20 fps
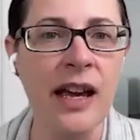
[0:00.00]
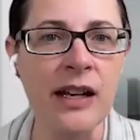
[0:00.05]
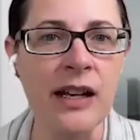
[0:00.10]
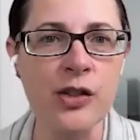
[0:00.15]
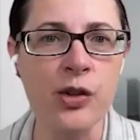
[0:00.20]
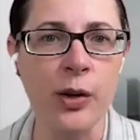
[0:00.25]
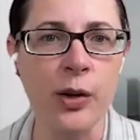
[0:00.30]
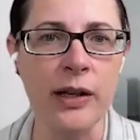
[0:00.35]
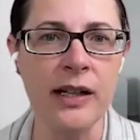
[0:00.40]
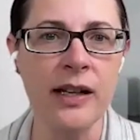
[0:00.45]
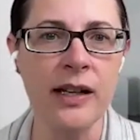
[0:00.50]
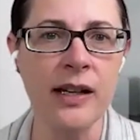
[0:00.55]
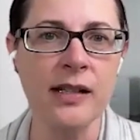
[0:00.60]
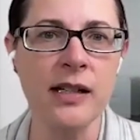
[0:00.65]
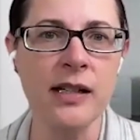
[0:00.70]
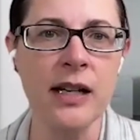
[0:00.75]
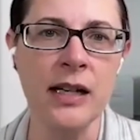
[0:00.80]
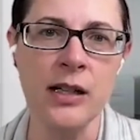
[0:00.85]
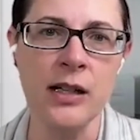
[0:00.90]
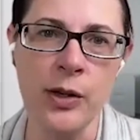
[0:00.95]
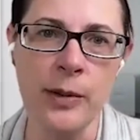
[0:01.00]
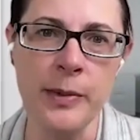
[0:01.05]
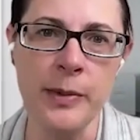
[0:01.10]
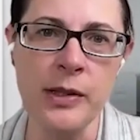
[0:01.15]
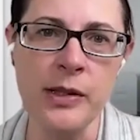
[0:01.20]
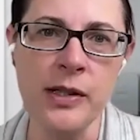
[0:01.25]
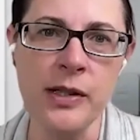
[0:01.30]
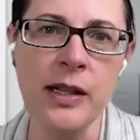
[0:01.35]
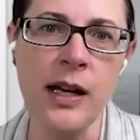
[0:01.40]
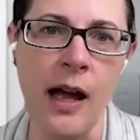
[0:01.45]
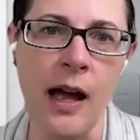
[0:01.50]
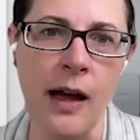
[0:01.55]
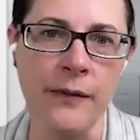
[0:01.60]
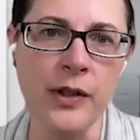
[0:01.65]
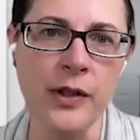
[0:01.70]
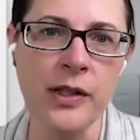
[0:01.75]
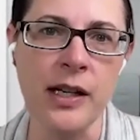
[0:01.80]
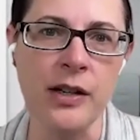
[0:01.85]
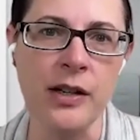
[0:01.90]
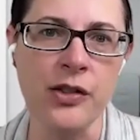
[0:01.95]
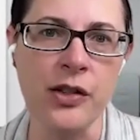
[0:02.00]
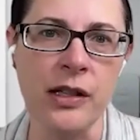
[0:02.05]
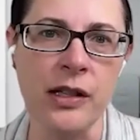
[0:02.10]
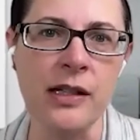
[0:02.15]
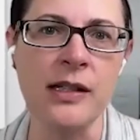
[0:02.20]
and joining us to contribute to the conversation